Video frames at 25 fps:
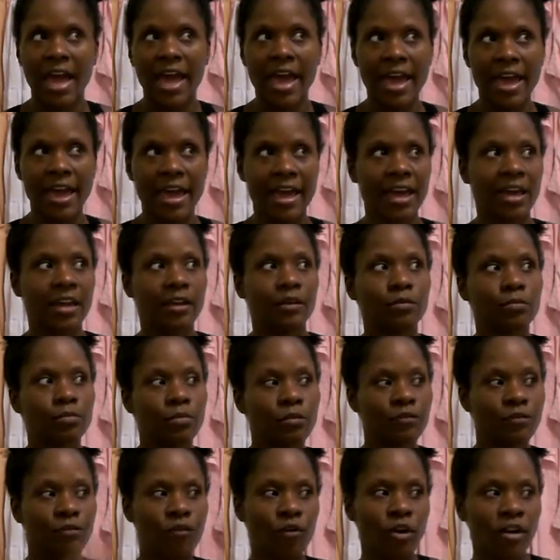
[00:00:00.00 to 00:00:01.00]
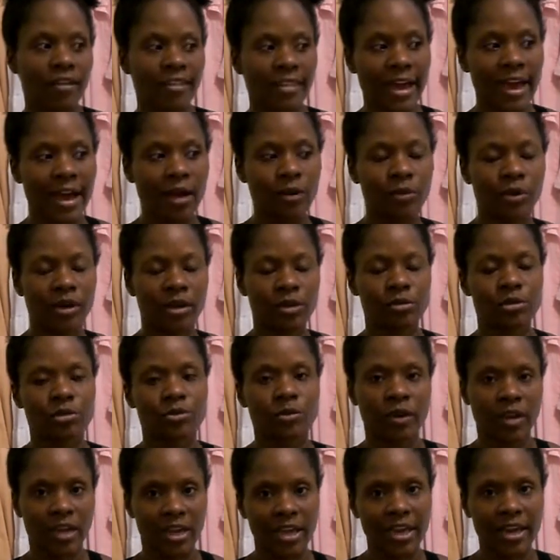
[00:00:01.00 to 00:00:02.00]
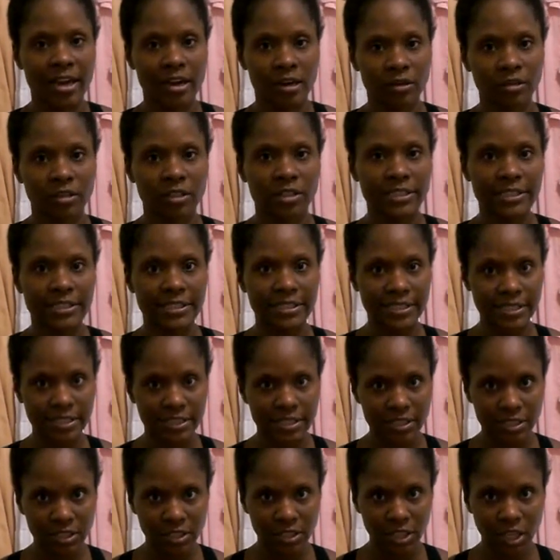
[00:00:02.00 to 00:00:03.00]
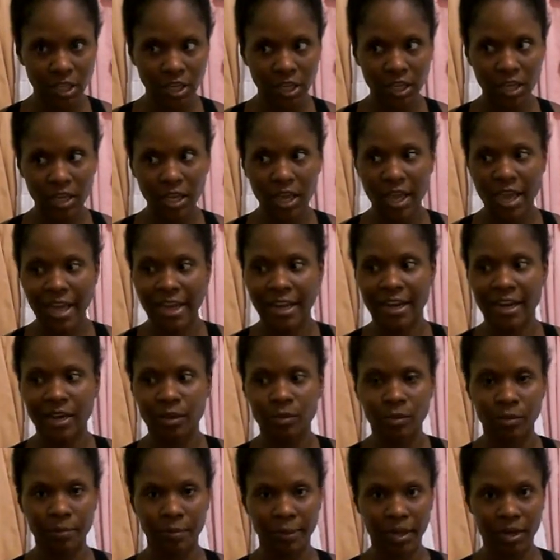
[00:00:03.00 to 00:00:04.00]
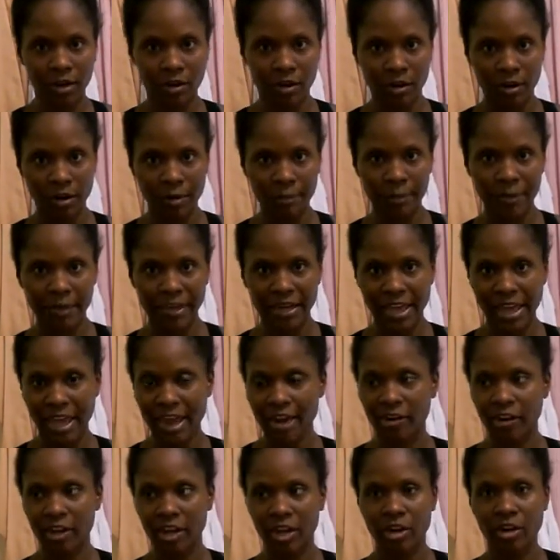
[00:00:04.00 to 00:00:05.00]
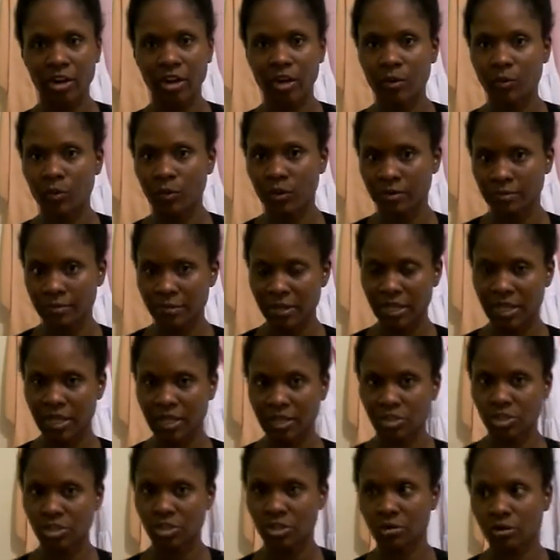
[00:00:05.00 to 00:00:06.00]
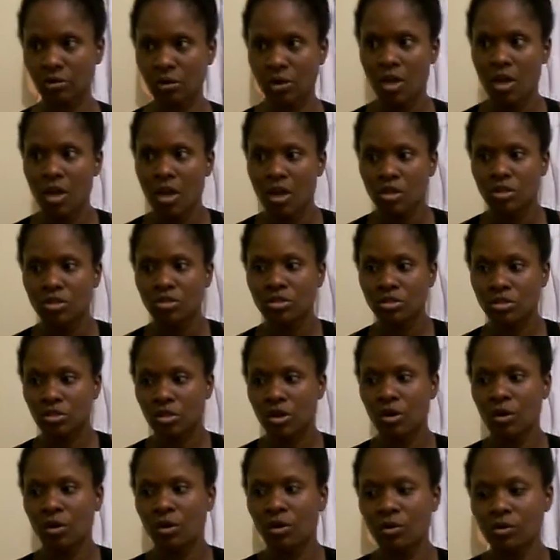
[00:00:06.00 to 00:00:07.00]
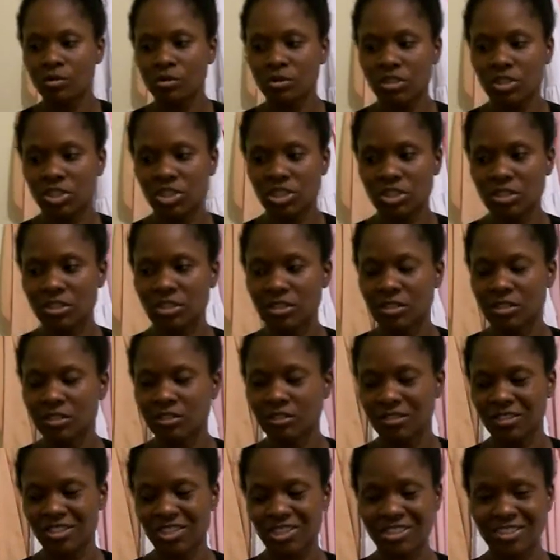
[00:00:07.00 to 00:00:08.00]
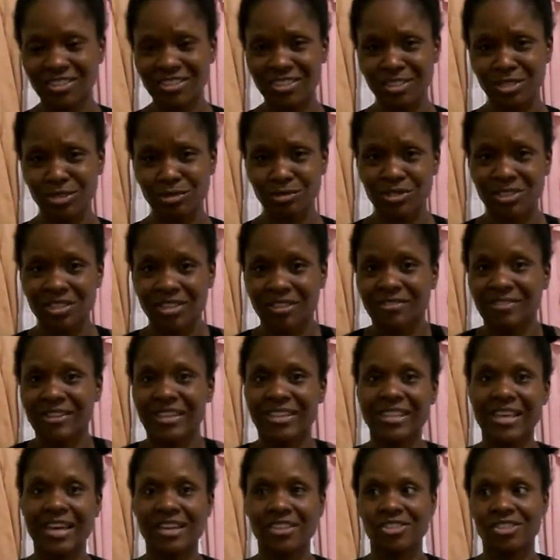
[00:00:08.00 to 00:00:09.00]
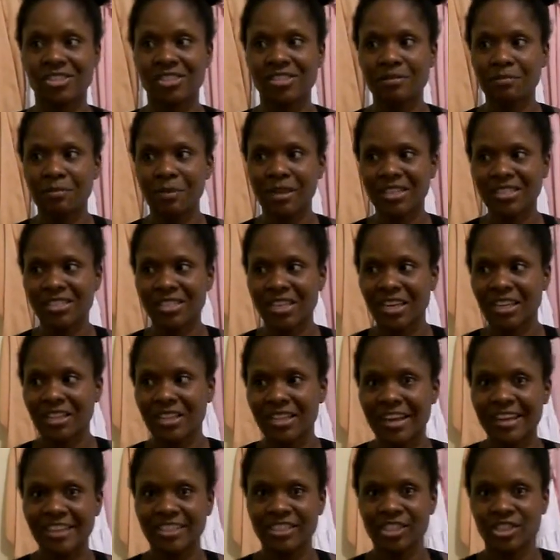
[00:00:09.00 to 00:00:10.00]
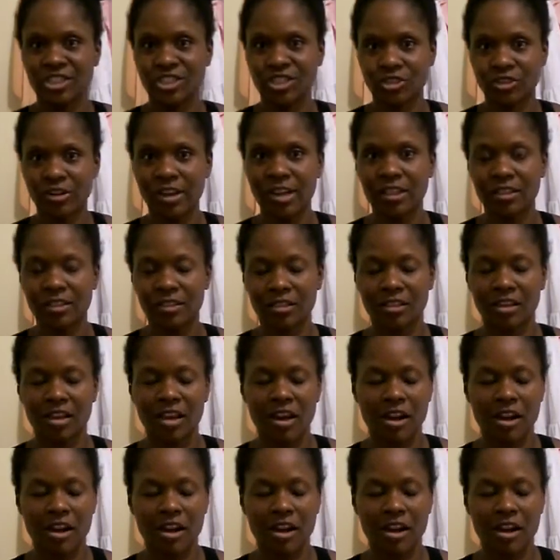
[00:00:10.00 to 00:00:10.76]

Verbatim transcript: And before that, when I was working out consistently and I would pick her up and carry her, it wouldn't be an issue. So just to do stuff like that, just to maintain that strength,